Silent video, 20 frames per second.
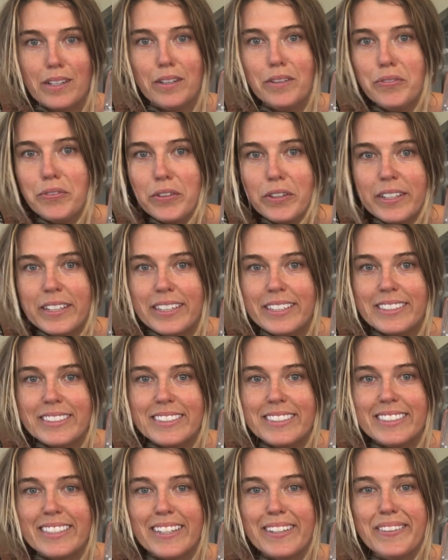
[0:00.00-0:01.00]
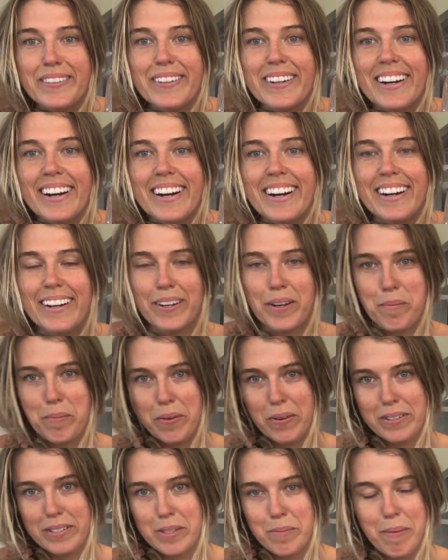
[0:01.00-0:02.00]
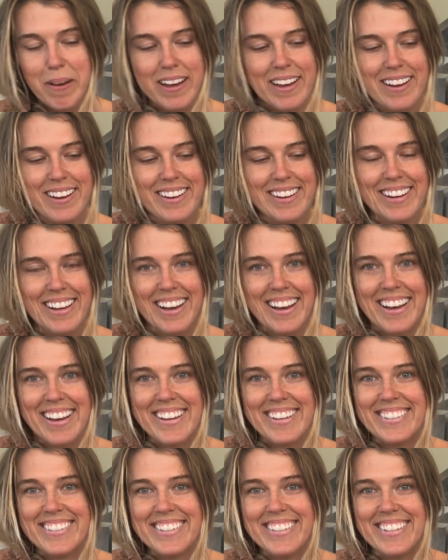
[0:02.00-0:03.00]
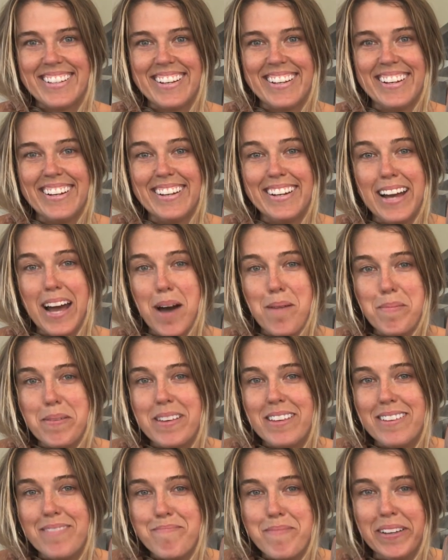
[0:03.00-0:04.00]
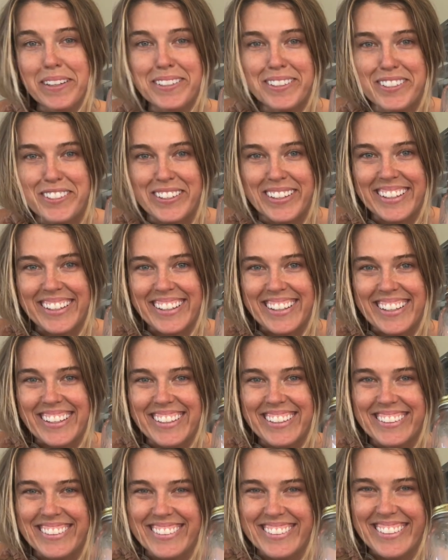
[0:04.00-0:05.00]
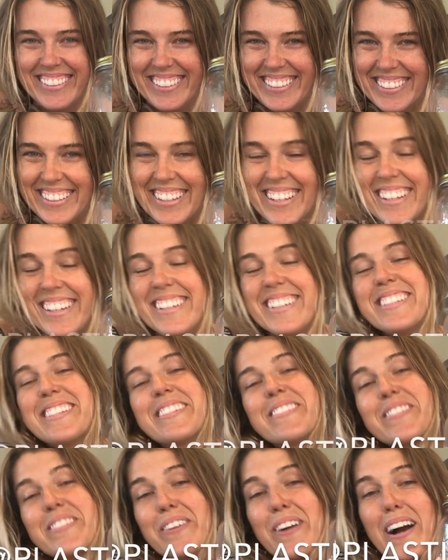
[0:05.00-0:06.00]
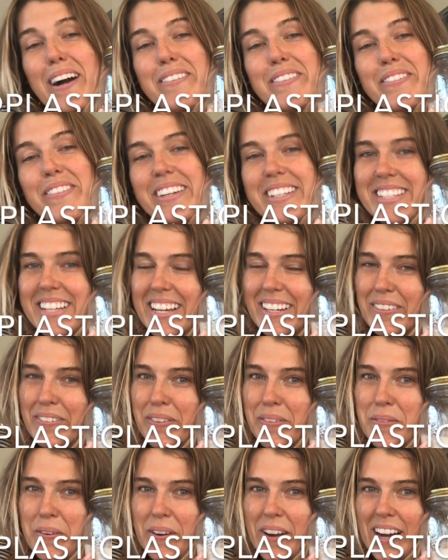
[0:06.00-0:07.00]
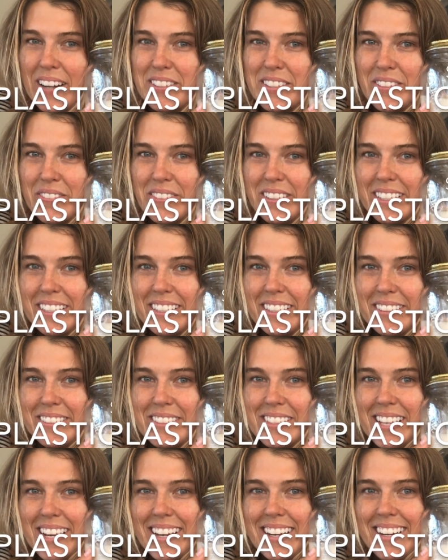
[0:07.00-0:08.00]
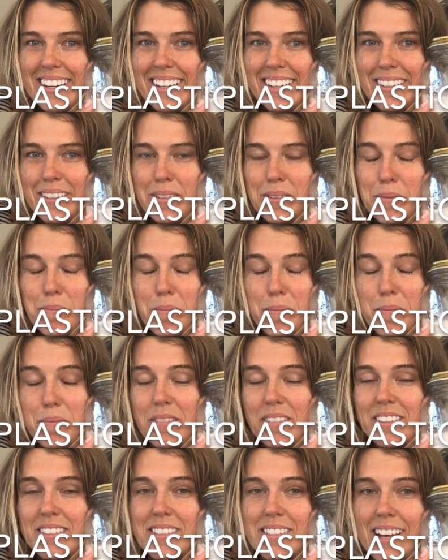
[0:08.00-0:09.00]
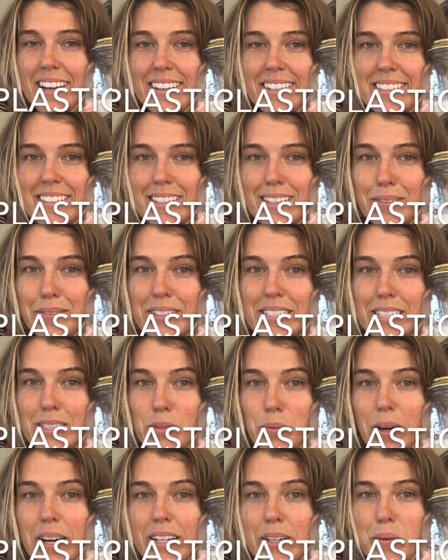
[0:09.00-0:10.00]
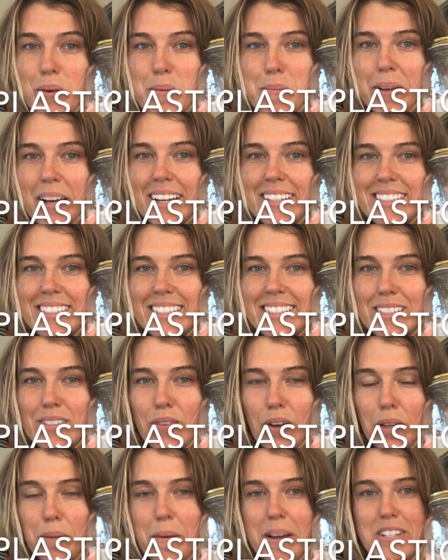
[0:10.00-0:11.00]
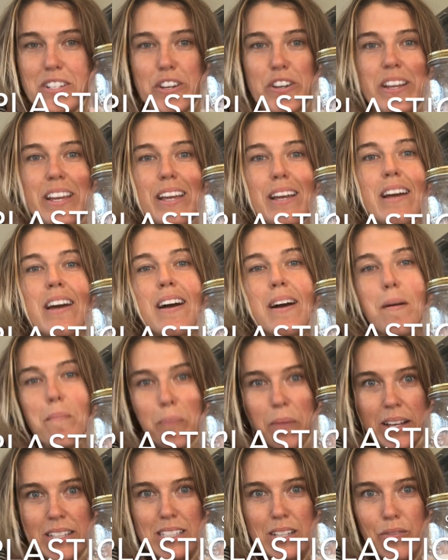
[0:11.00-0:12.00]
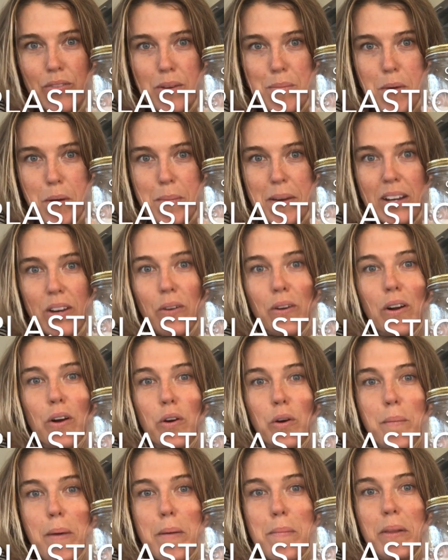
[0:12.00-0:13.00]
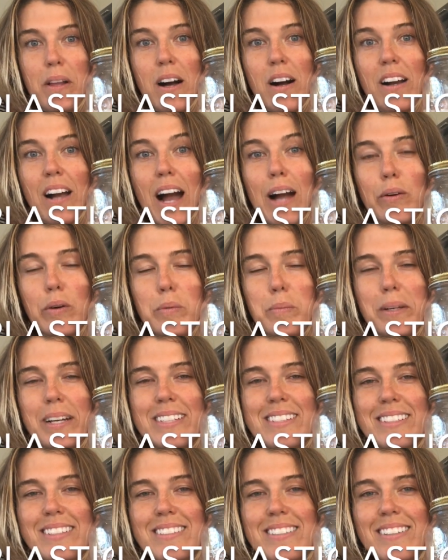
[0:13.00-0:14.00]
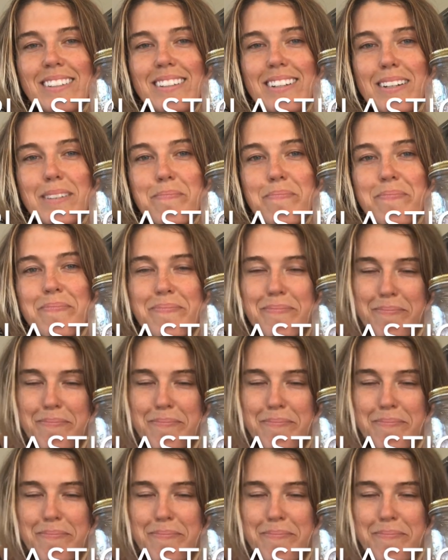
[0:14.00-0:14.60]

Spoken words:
go for it. So I hope you're inspired, and happy milk drinking. Subscribe to my channel for more how-to videos, the science and the reasons why to quit plastics. Follow my journey, Plastic Free Mermaid, or go to my blog, iquitplastics.com.